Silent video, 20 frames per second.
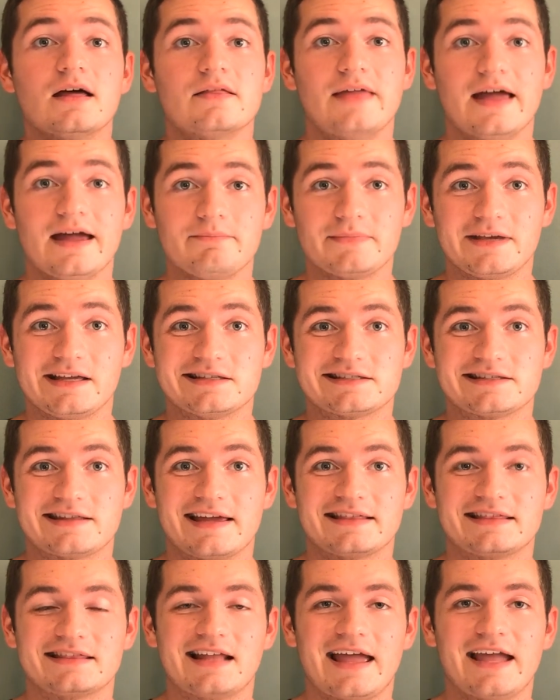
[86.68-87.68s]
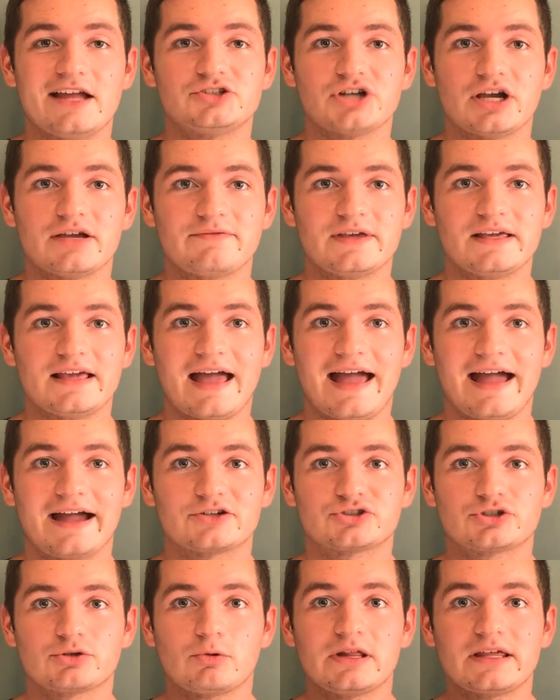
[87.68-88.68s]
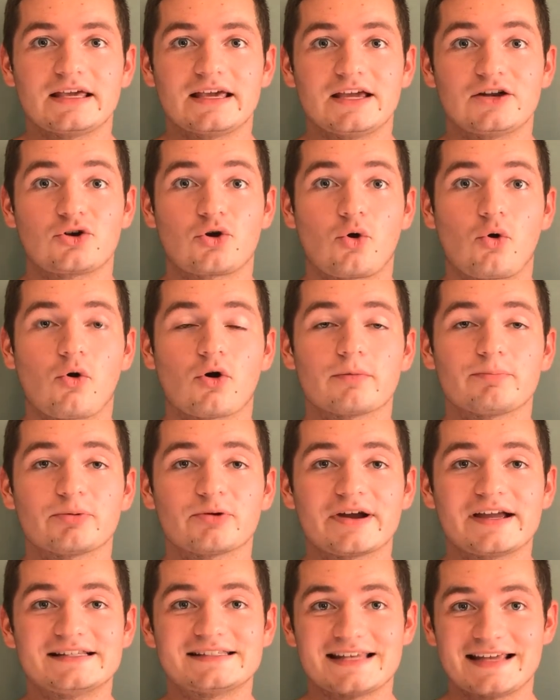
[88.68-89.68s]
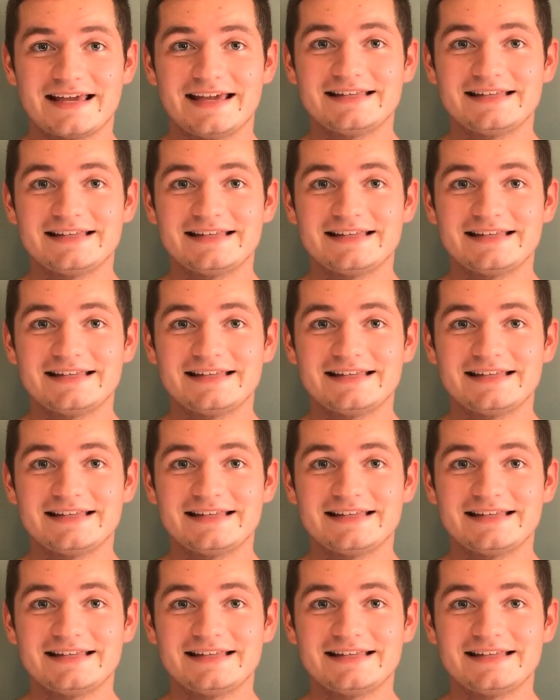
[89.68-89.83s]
That means that HIV actually incorporates